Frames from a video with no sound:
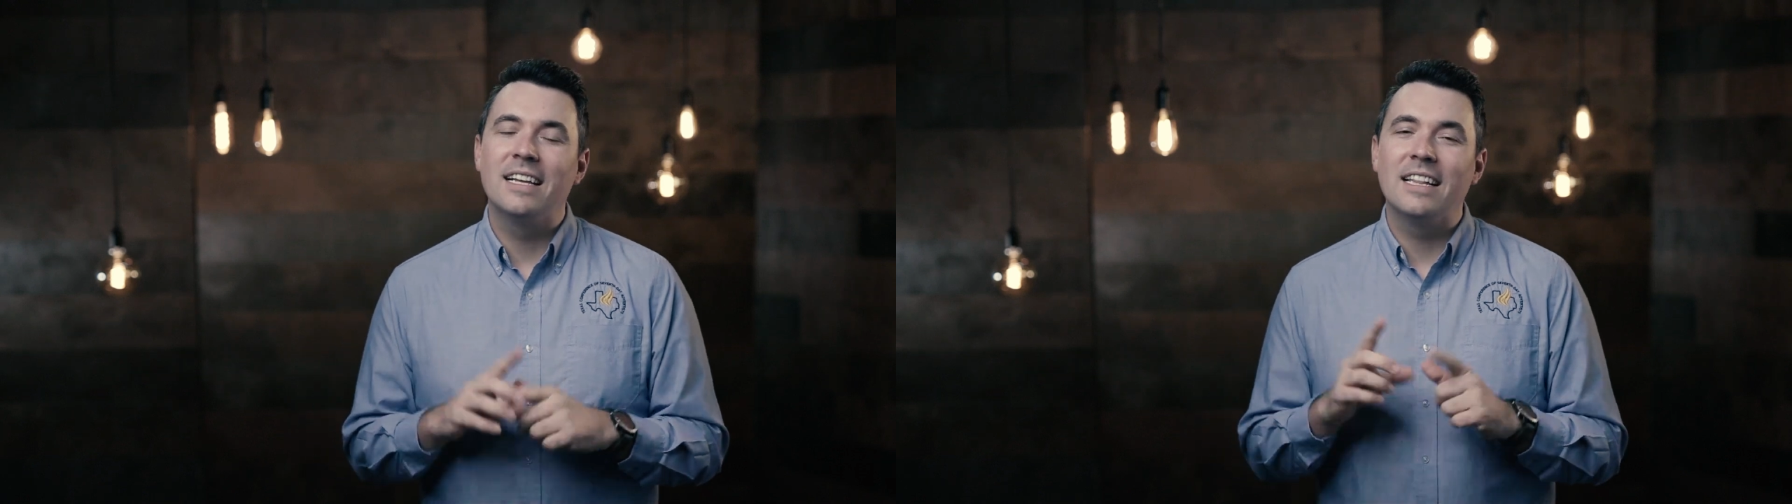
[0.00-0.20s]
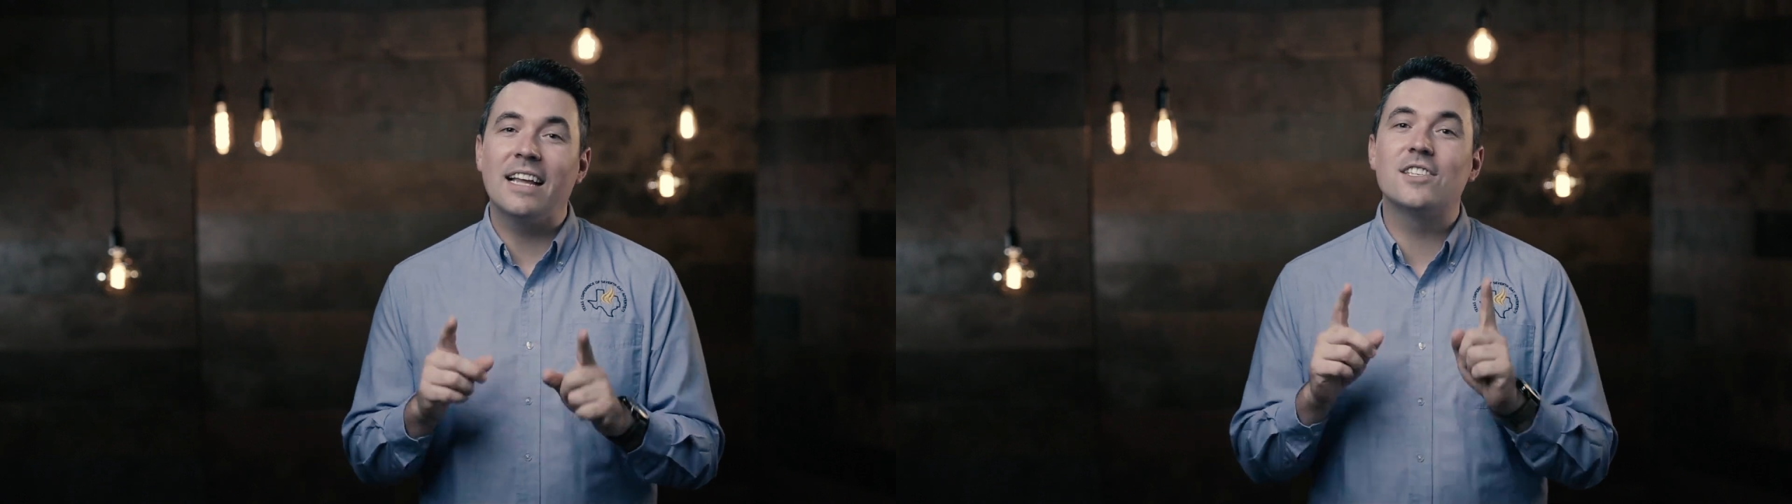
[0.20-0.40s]

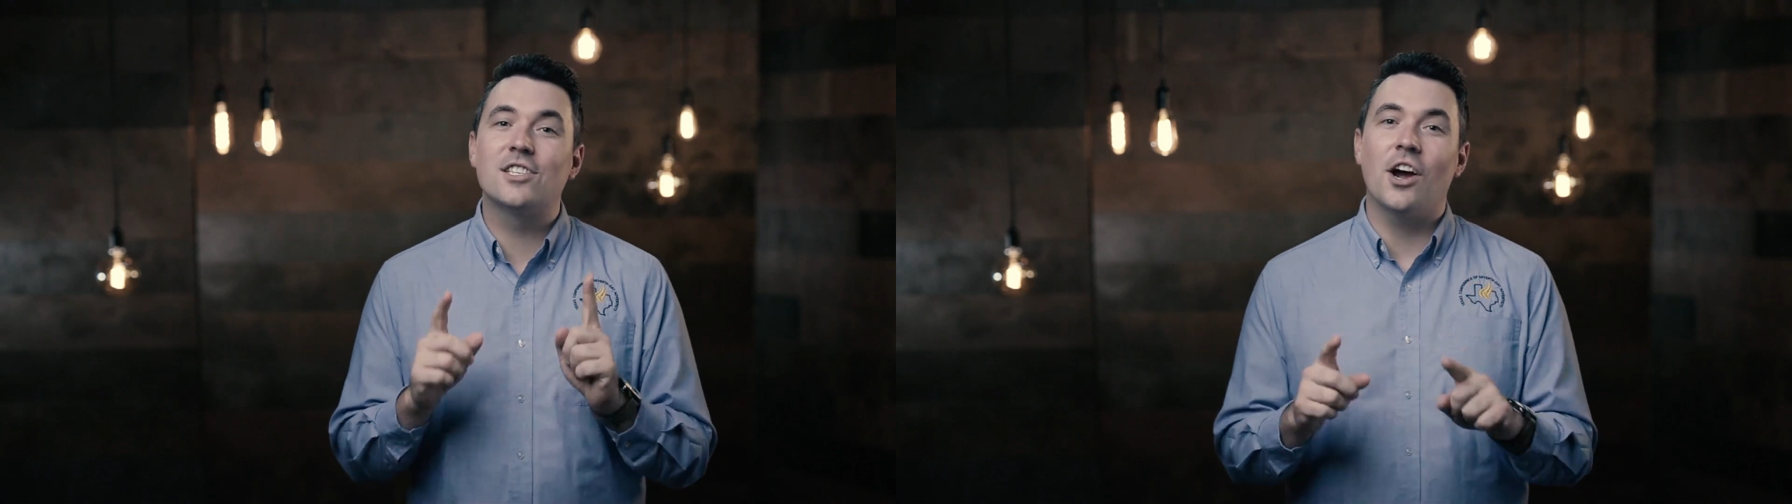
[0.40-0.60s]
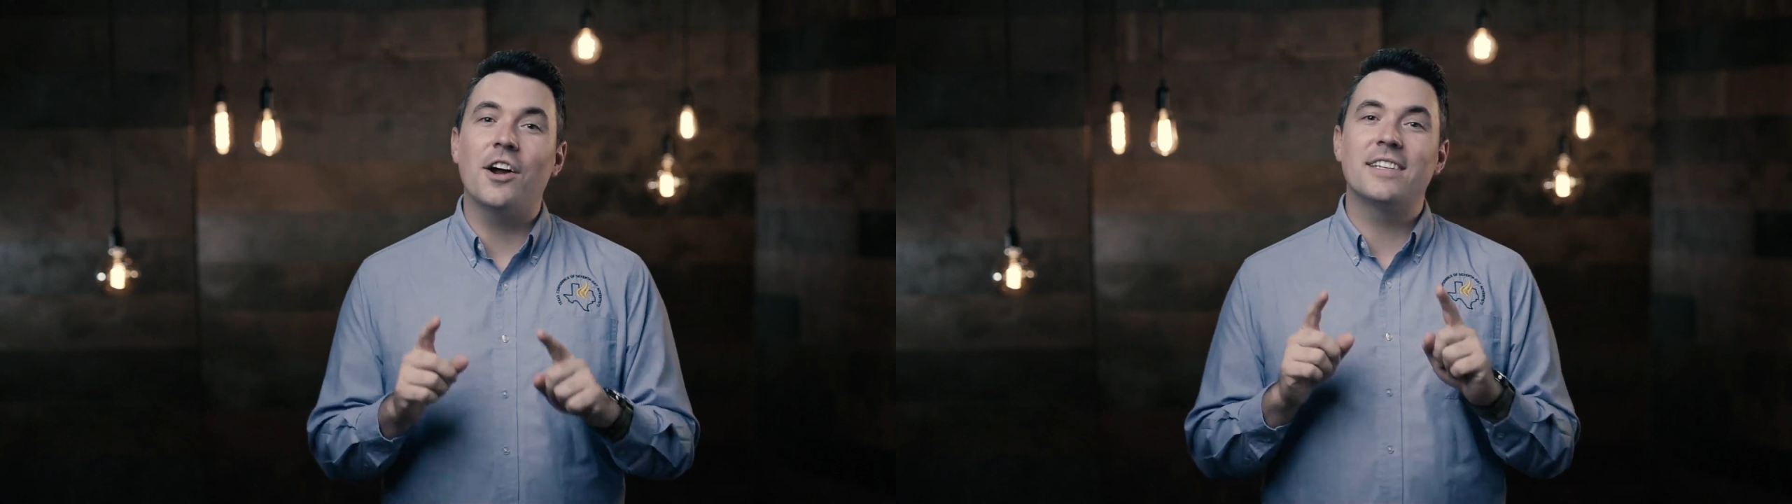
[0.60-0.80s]
Let's
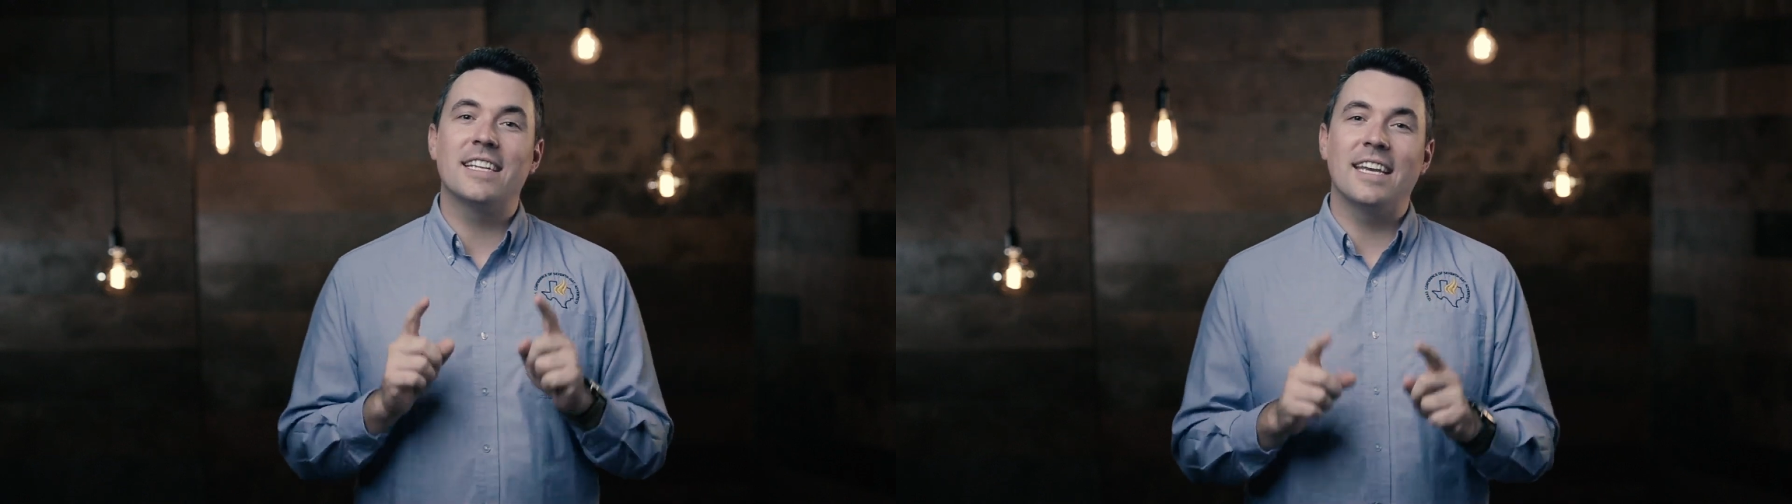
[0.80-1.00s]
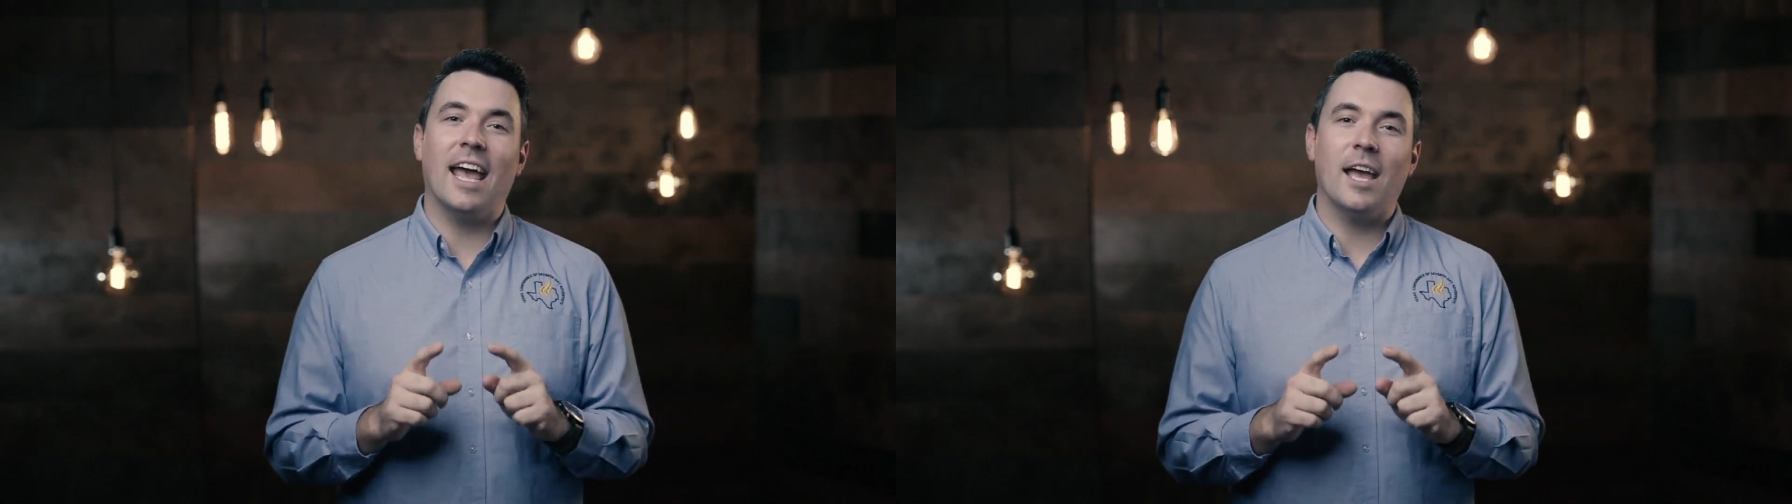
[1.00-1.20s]
start
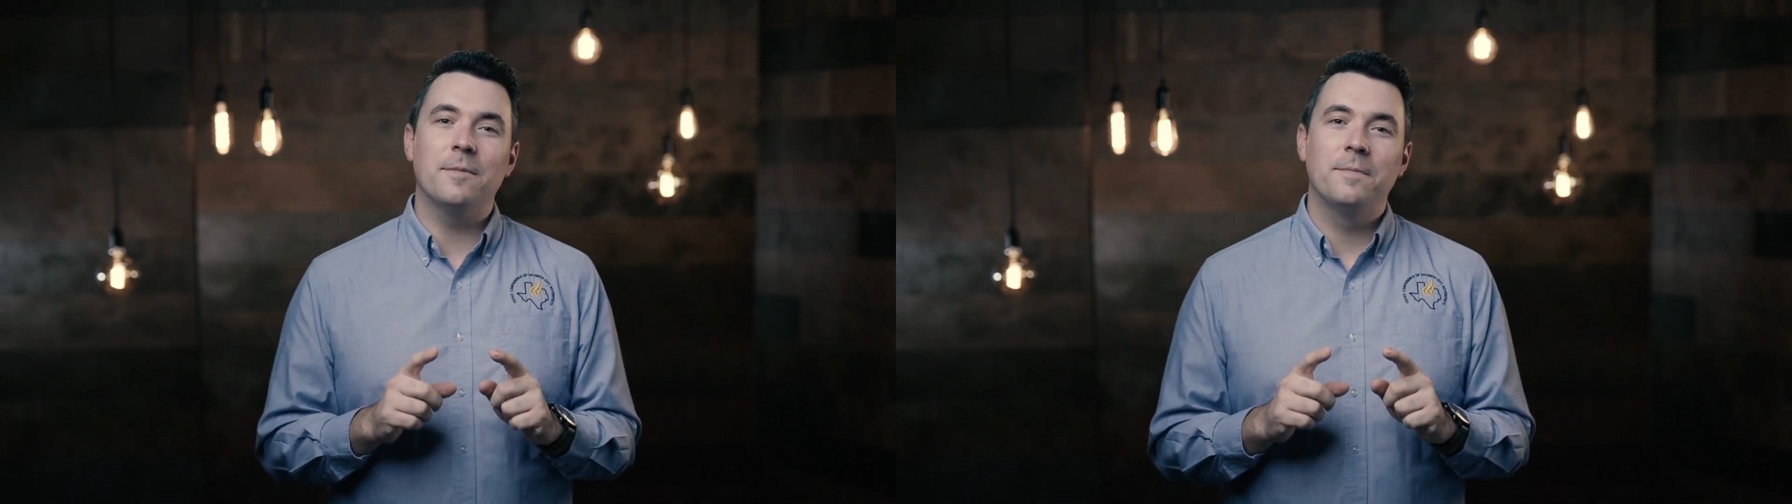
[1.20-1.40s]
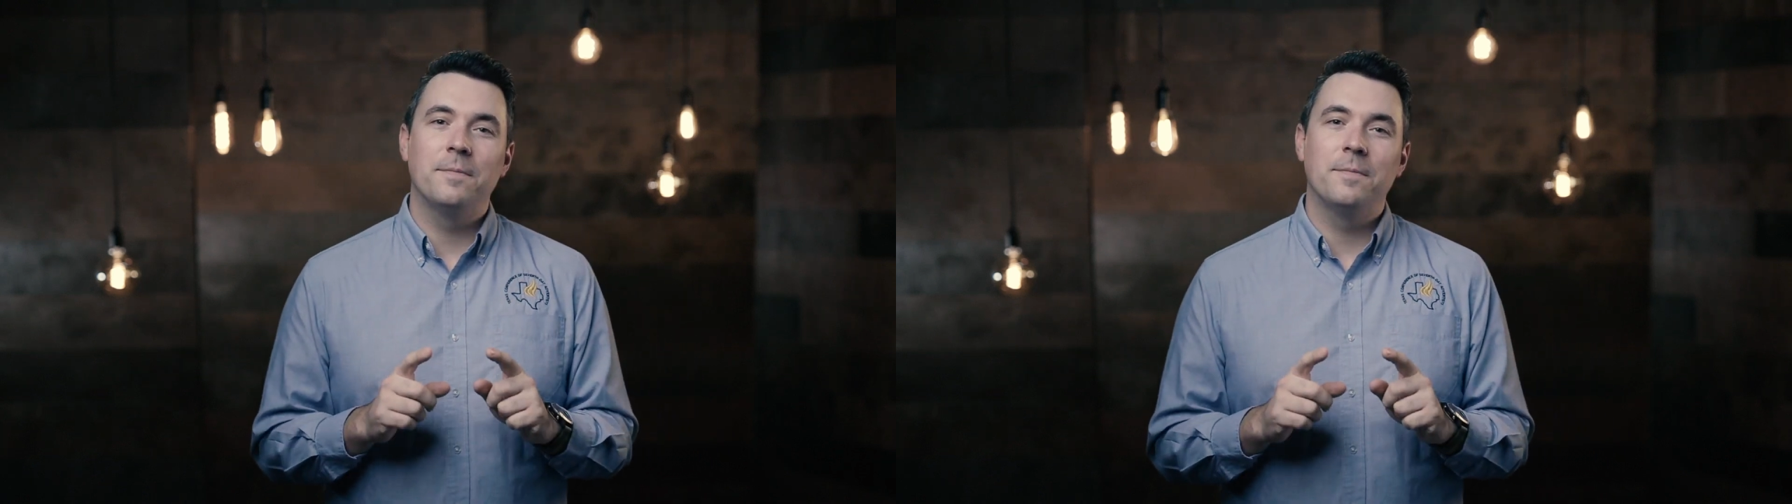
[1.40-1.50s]
today.